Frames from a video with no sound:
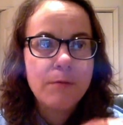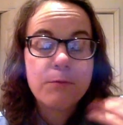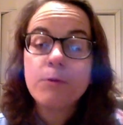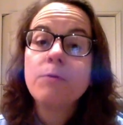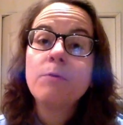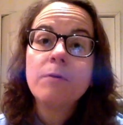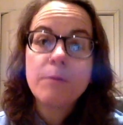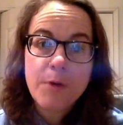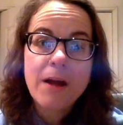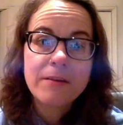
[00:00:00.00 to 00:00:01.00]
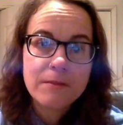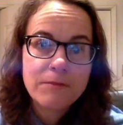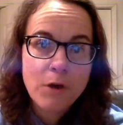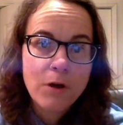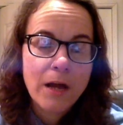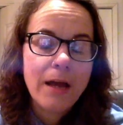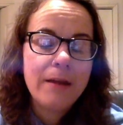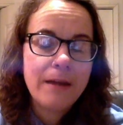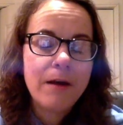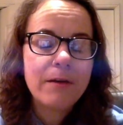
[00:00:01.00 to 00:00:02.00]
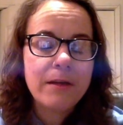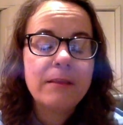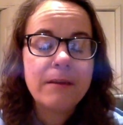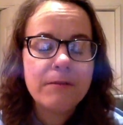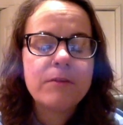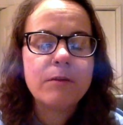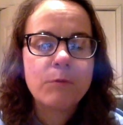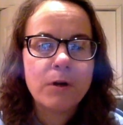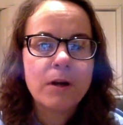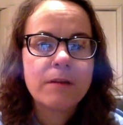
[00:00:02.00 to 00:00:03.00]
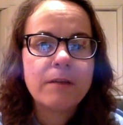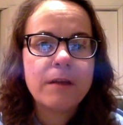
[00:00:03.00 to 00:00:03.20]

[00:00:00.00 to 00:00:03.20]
through the practice of yoga, and now he lives and works